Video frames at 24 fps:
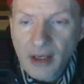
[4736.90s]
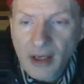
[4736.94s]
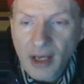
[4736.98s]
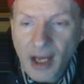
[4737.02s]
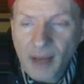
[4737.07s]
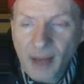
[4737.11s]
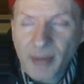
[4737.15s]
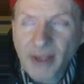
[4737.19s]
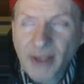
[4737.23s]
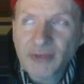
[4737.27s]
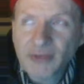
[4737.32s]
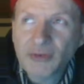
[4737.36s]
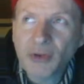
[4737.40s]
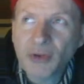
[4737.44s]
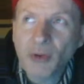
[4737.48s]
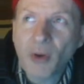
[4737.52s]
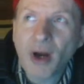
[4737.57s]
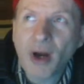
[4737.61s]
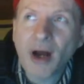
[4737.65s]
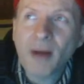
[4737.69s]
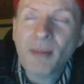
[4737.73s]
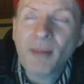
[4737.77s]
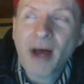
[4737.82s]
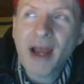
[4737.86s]
I might
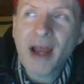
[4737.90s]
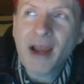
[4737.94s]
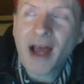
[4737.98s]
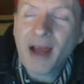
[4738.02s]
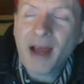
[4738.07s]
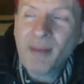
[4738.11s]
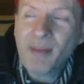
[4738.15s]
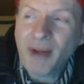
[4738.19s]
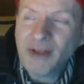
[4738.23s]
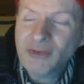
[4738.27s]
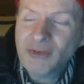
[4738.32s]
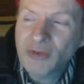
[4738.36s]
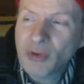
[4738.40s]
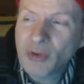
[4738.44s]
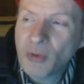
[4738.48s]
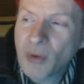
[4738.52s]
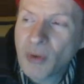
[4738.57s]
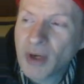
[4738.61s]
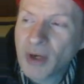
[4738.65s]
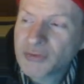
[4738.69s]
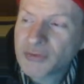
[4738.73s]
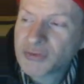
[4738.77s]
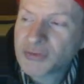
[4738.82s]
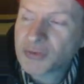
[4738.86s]
do
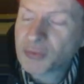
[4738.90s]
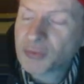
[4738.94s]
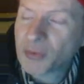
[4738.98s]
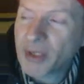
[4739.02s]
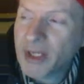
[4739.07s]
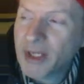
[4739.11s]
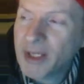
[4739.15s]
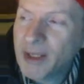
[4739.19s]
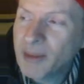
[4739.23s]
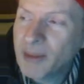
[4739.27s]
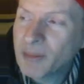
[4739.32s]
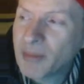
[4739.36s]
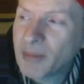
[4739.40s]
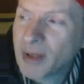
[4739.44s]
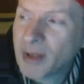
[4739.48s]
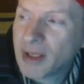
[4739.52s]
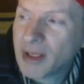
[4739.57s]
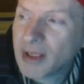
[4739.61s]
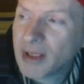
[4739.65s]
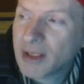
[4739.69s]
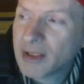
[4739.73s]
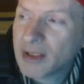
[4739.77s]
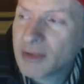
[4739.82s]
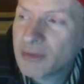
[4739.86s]
a stream
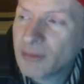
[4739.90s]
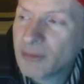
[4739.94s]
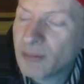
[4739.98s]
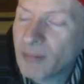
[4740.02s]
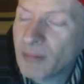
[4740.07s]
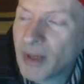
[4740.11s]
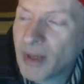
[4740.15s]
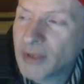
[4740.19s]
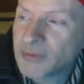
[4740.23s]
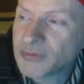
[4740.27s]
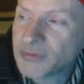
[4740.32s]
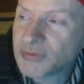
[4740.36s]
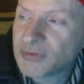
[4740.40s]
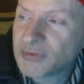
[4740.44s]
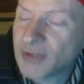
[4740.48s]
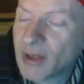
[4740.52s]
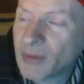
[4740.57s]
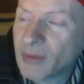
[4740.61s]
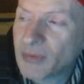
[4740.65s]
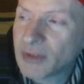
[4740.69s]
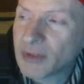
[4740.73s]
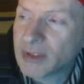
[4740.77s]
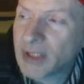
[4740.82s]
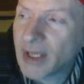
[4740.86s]
months
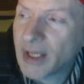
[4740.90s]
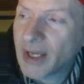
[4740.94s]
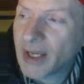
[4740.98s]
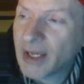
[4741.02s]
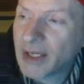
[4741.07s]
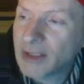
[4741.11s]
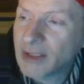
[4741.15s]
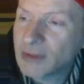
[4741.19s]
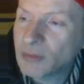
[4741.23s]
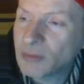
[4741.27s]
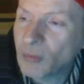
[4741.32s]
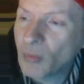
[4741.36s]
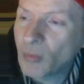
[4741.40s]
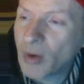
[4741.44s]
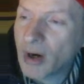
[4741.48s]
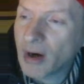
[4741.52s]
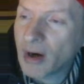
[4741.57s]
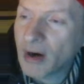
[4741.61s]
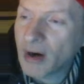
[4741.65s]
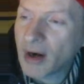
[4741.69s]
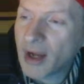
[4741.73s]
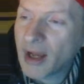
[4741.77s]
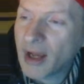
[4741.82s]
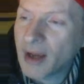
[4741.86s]
down the line
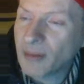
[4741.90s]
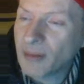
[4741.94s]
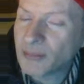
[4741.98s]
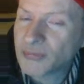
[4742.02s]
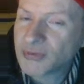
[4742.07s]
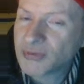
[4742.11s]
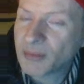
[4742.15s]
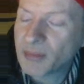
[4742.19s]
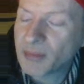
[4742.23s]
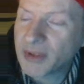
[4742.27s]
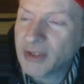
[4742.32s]
where some